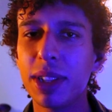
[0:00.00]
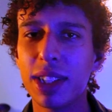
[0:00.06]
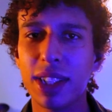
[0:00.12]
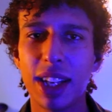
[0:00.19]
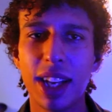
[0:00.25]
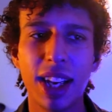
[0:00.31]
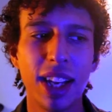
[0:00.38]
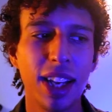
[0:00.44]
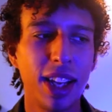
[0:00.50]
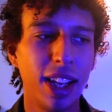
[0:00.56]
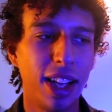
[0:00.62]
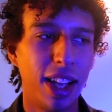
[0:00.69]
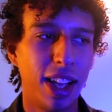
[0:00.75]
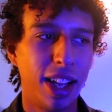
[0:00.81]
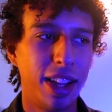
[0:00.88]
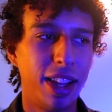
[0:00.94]
say
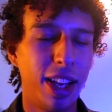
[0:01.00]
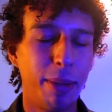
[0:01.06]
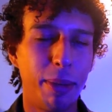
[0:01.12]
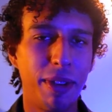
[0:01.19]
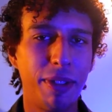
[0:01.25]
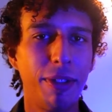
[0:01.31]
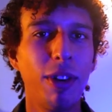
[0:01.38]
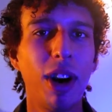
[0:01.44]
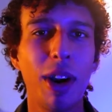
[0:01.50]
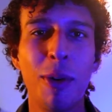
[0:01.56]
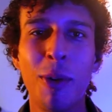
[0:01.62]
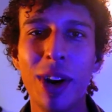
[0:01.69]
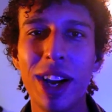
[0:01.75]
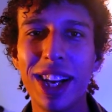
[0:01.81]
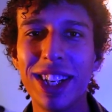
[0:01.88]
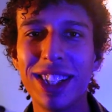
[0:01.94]
that before I
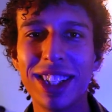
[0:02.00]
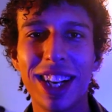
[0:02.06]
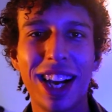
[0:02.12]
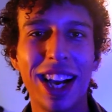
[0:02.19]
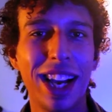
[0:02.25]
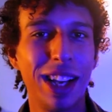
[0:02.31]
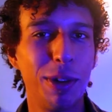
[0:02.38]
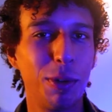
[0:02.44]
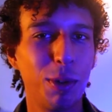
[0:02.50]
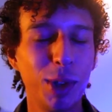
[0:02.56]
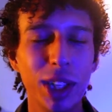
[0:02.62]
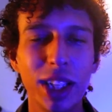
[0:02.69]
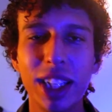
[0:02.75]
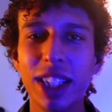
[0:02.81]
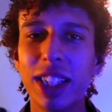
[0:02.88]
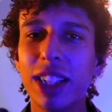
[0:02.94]
went, I
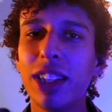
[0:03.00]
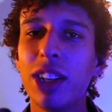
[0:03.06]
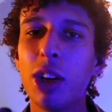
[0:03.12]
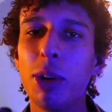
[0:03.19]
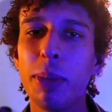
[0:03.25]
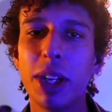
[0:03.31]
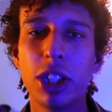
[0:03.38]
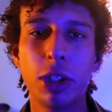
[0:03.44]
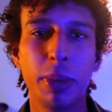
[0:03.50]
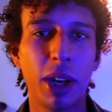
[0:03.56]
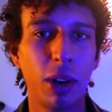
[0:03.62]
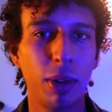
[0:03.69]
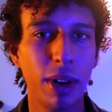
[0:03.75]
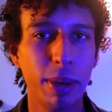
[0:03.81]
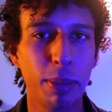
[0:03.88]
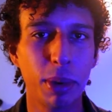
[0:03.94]
really didn't know much about
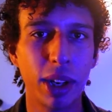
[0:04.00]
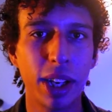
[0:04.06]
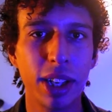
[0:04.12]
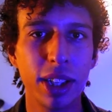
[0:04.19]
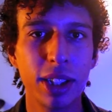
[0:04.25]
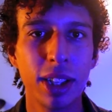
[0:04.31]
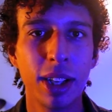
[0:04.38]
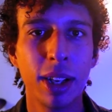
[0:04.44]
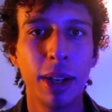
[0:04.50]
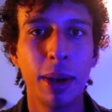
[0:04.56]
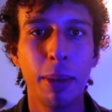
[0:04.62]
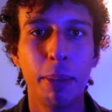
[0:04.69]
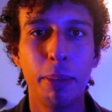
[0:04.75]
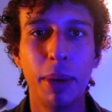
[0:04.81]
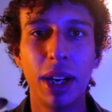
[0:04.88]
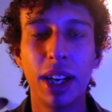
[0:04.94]
Rembrandt.
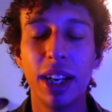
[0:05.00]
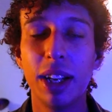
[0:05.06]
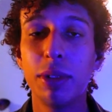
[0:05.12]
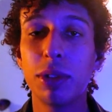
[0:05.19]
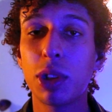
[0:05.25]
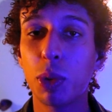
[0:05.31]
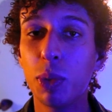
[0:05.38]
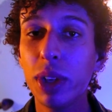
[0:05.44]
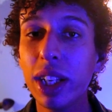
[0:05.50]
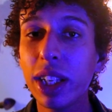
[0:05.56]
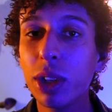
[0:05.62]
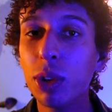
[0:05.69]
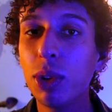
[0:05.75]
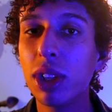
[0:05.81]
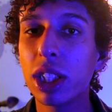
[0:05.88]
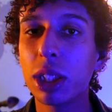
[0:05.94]
But it was a really
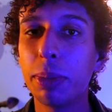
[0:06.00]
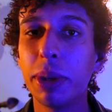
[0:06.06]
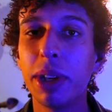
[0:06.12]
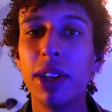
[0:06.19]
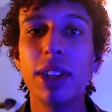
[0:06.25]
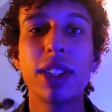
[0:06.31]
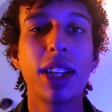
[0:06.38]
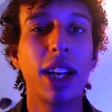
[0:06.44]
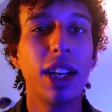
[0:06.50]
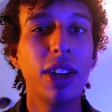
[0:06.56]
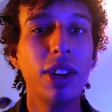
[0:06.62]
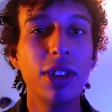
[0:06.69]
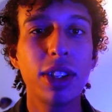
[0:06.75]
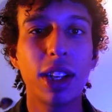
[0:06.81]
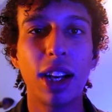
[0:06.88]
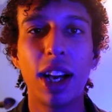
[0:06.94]
cool experience. I
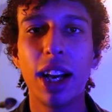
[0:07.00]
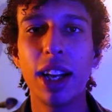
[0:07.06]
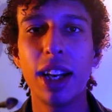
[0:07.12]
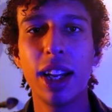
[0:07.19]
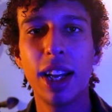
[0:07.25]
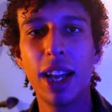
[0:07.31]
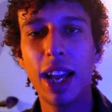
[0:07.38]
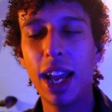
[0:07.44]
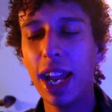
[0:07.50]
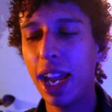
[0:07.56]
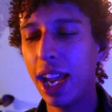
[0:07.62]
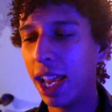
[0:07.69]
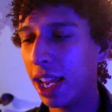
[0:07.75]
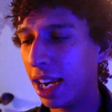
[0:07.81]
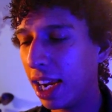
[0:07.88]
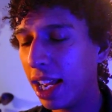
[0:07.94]
learned a lot,
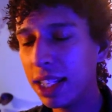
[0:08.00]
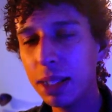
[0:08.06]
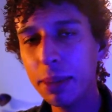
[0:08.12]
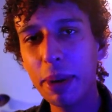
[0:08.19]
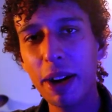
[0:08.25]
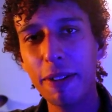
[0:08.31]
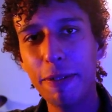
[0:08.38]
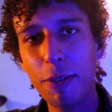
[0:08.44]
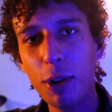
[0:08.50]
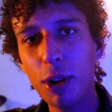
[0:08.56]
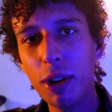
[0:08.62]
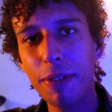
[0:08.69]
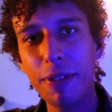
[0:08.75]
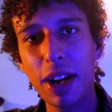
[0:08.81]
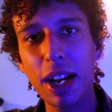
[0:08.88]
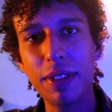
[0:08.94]
and it has about 4 or
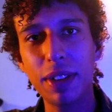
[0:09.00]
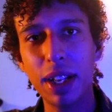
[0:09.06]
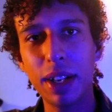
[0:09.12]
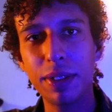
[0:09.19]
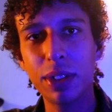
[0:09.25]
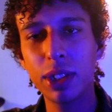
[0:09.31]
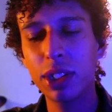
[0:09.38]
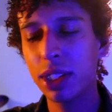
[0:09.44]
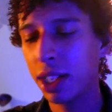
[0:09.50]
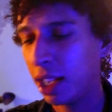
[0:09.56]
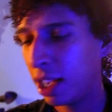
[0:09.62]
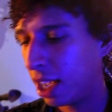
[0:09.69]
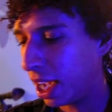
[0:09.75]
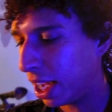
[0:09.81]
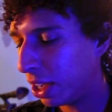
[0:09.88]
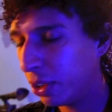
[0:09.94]
5 levels,
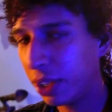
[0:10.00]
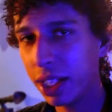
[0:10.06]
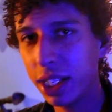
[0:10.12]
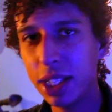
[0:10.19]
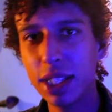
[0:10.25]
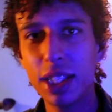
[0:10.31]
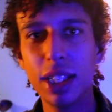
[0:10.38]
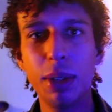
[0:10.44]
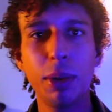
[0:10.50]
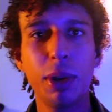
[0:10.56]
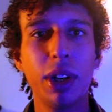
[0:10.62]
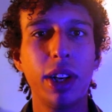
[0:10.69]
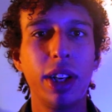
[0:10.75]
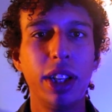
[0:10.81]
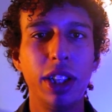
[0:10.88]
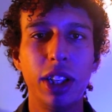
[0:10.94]
and you get to see where,
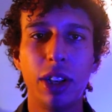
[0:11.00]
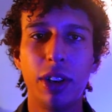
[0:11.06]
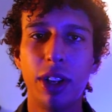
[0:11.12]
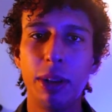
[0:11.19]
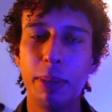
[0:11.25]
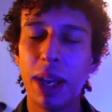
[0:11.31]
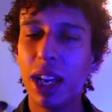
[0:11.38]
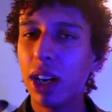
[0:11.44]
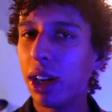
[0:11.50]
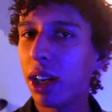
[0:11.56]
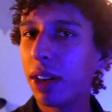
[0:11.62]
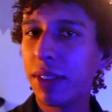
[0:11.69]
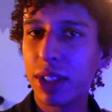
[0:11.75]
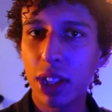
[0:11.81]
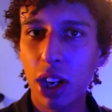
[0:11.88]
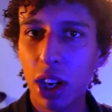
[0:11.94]
he made all of
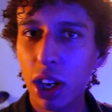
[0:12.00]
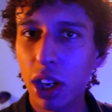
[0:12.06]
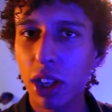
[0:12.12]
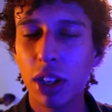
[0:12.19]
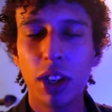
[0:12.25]
his art,